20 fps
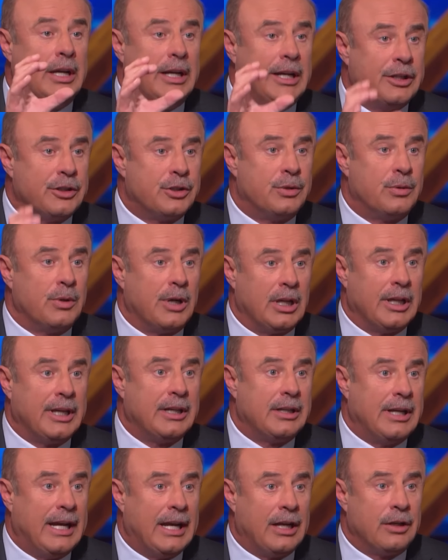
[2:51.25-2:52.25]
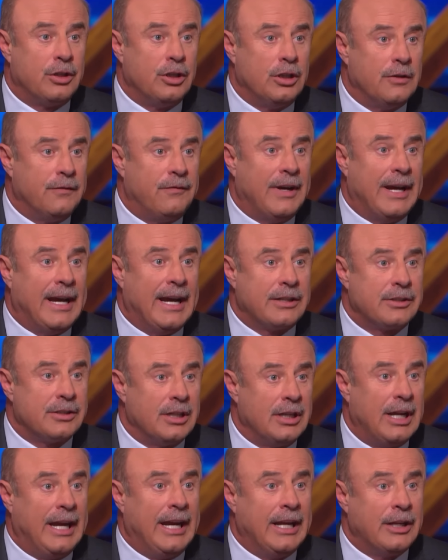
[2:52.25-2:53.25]
is drilling down to the facts
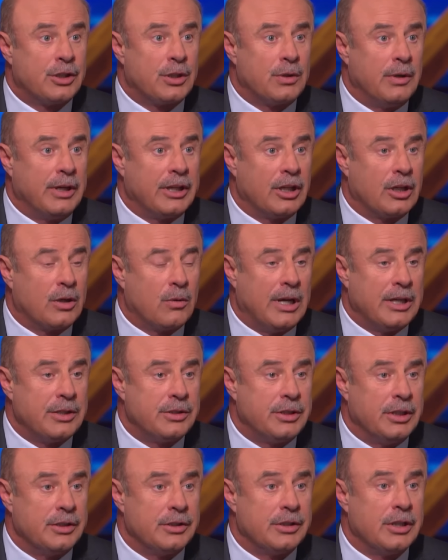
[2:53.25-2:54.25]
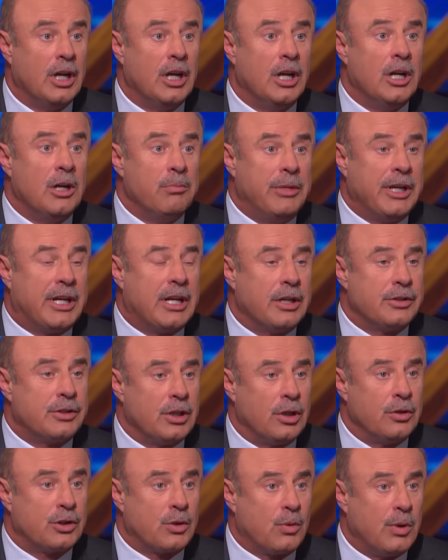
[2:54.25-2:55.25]
and answering the questions because
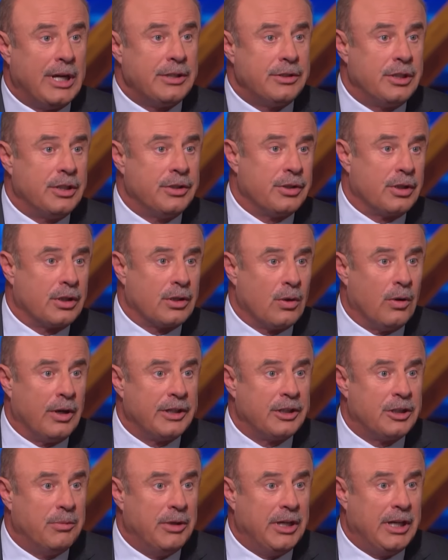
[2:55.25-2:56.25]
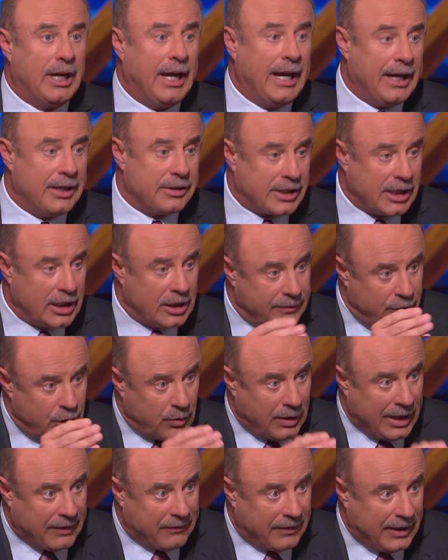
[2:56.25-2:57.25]
those questions are going to be asked. And if you
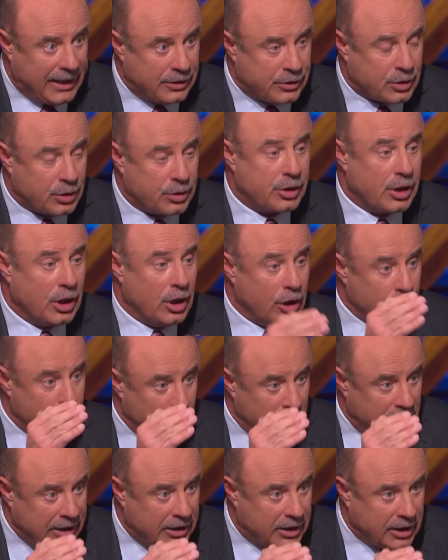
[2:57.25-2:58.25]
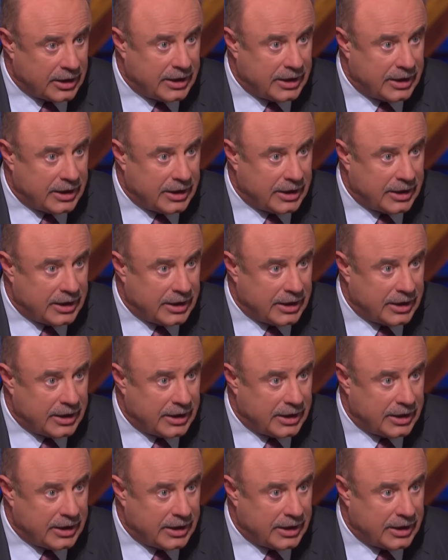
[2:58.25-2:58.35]
have answers, you need to